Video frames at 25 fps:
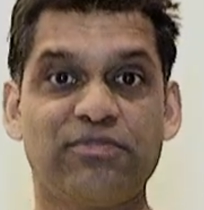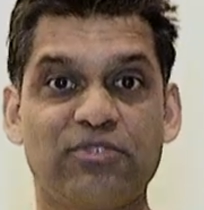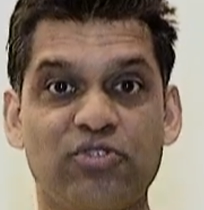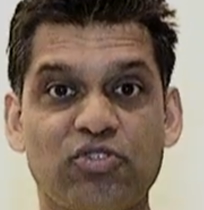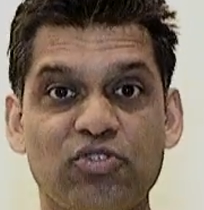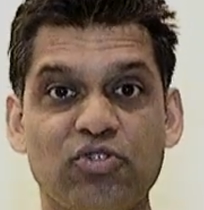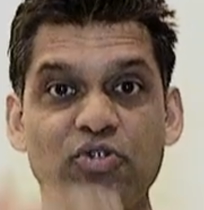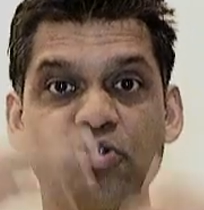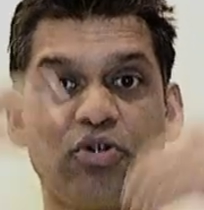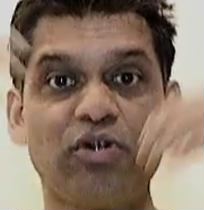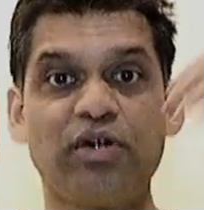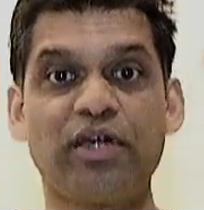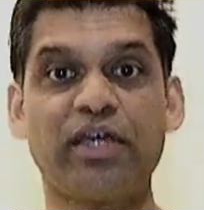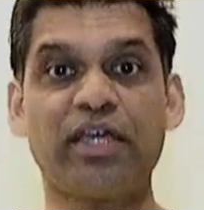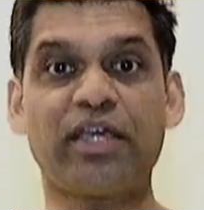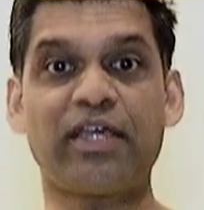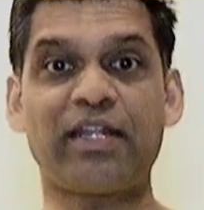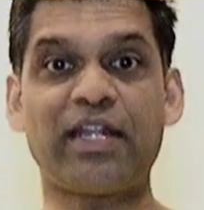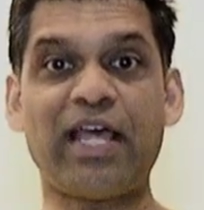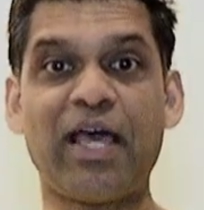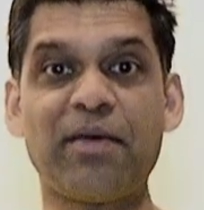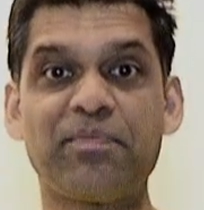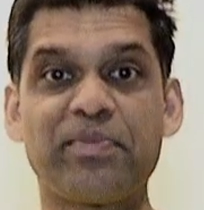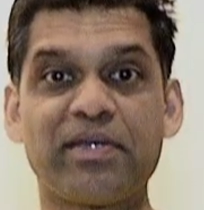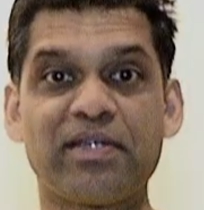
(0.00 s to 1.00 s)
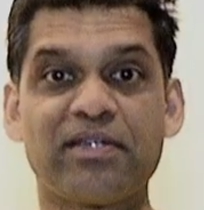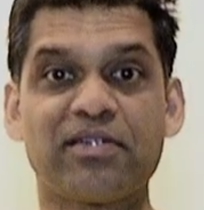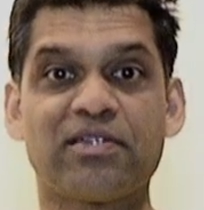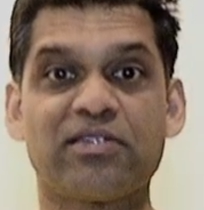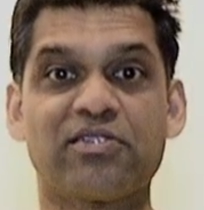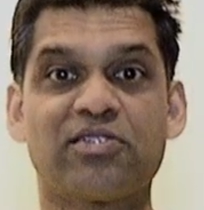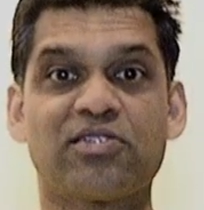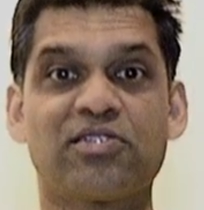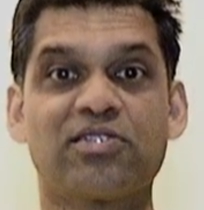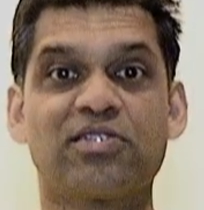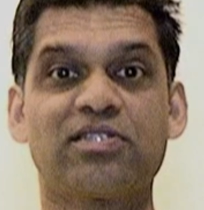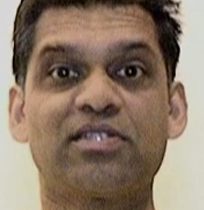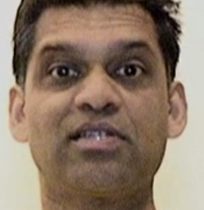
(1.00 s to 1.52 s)
joy and
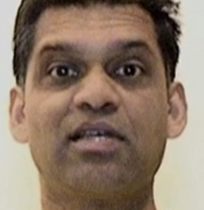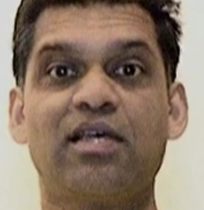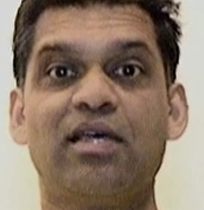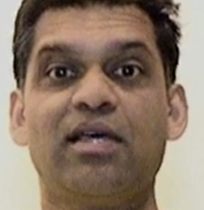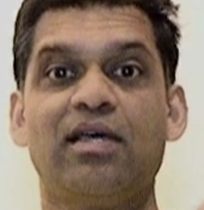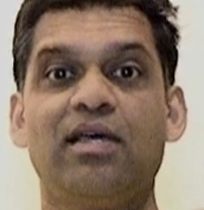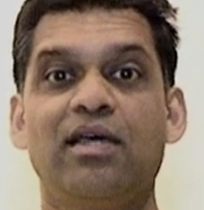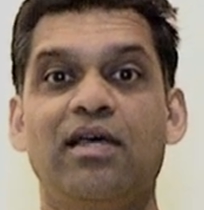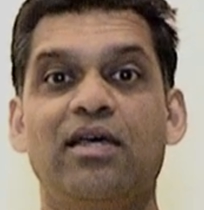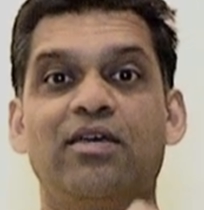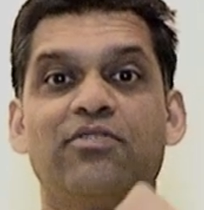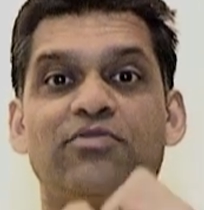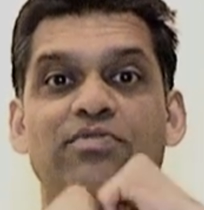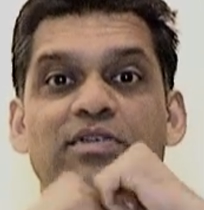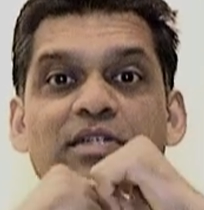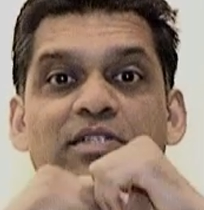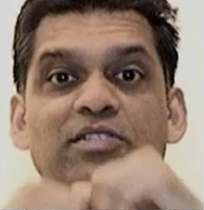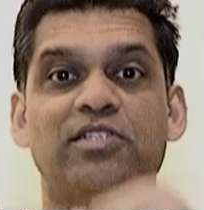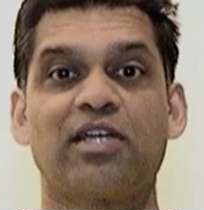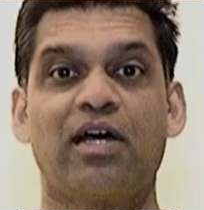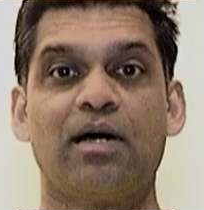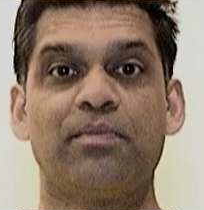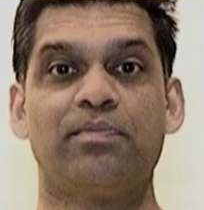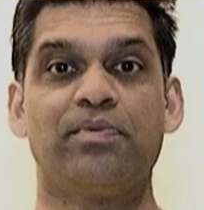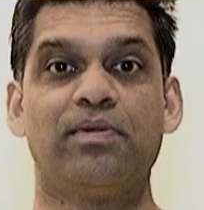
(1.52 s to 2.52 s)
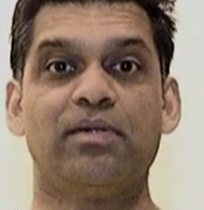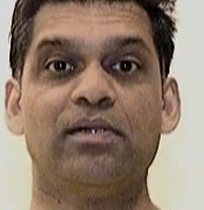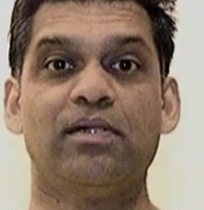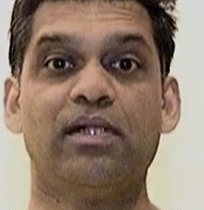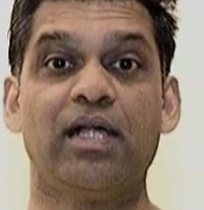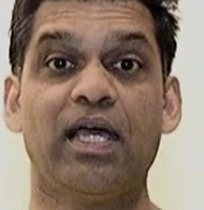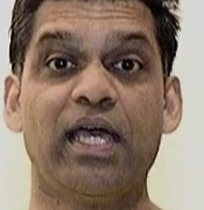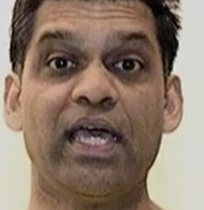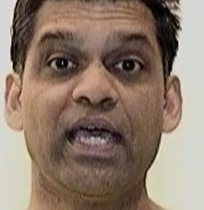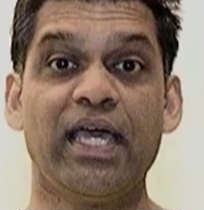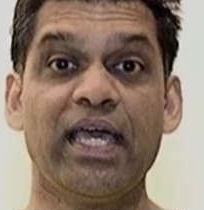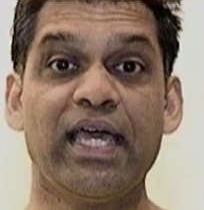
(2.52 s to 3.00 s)
happiness. For example,